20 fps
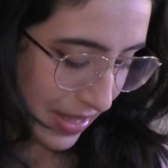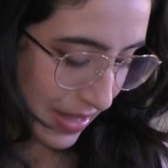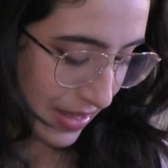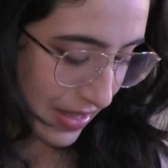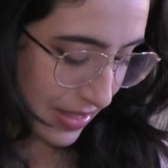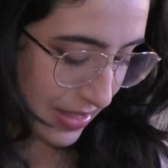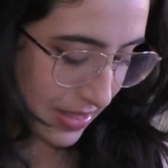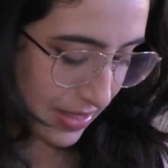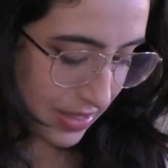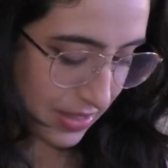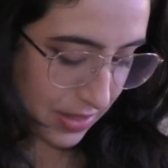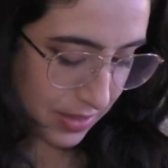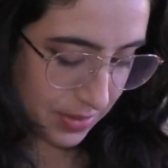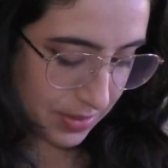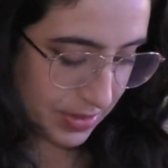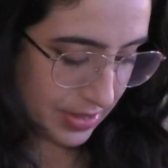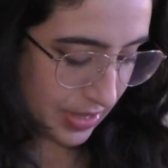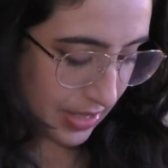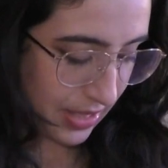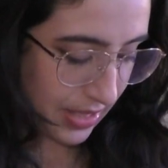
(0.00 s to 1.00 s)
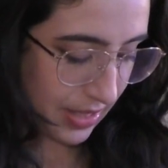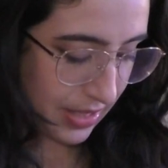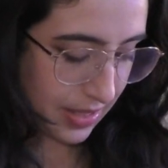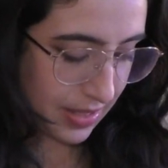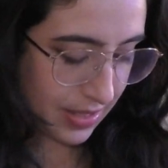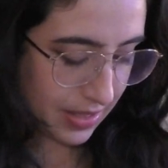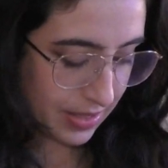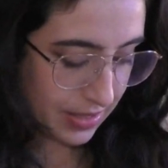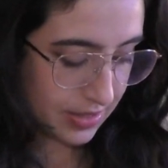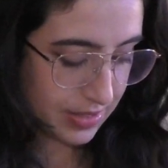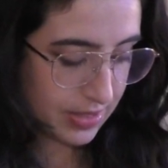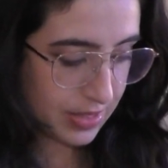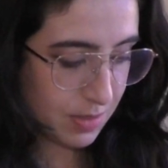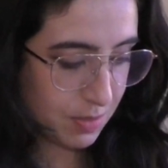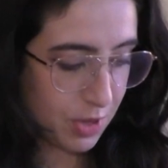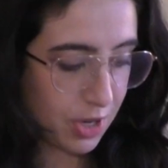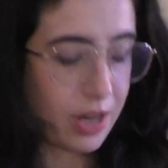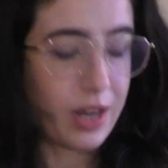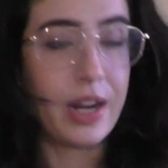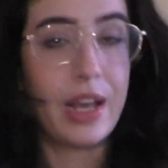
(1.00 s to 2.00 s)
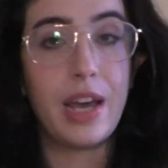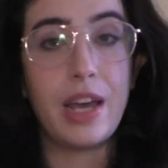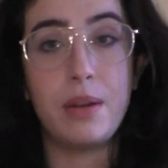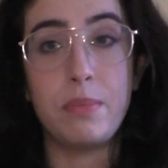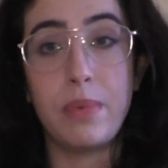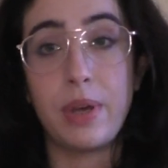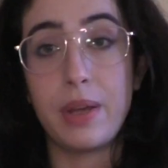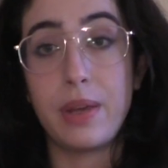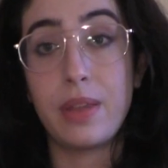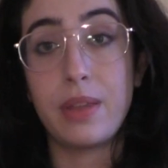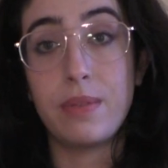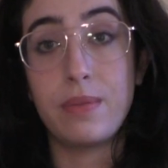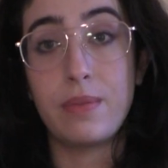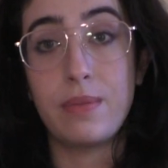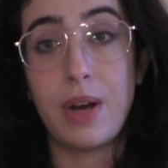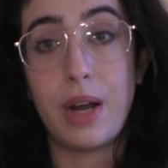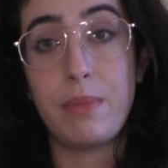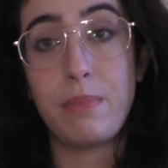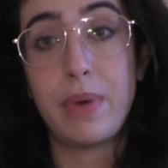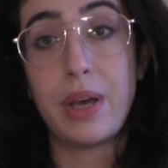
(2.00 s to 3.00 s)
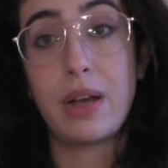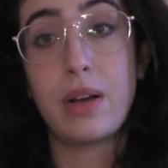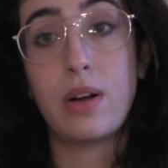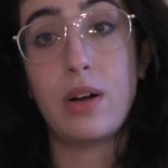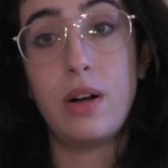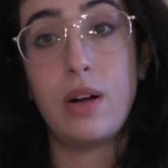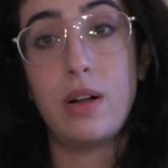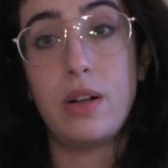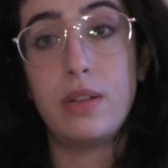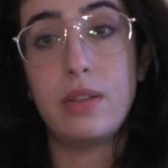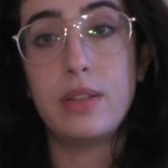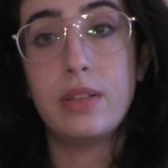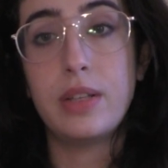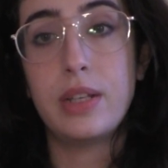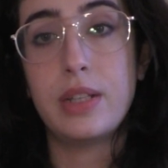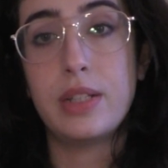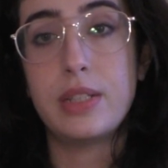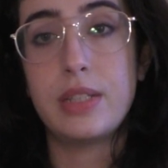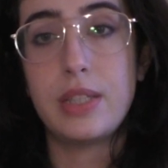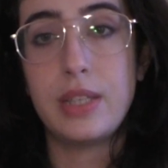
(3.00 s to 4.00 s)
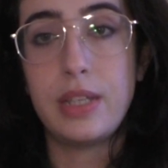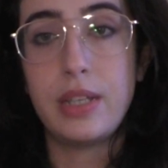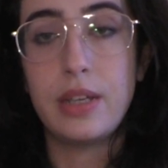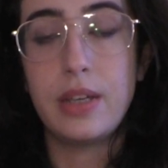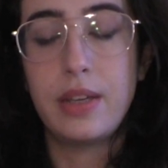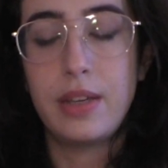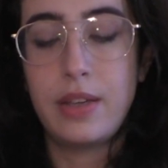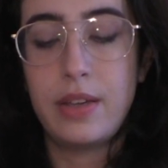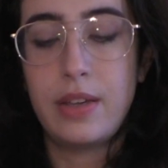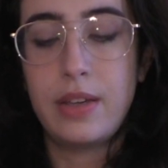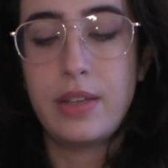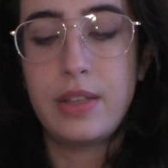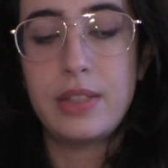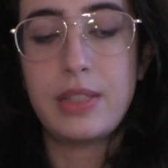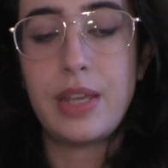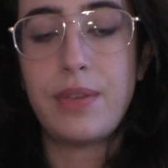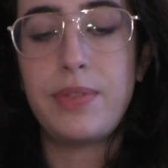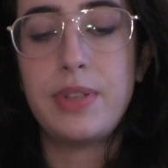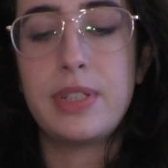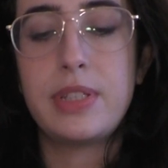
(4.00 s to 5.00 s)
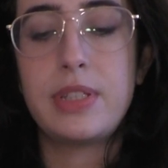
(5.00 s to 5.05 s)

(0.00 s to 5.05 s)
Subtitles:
This is using some yarn I had in my Rhinebeck haul. It's the Seven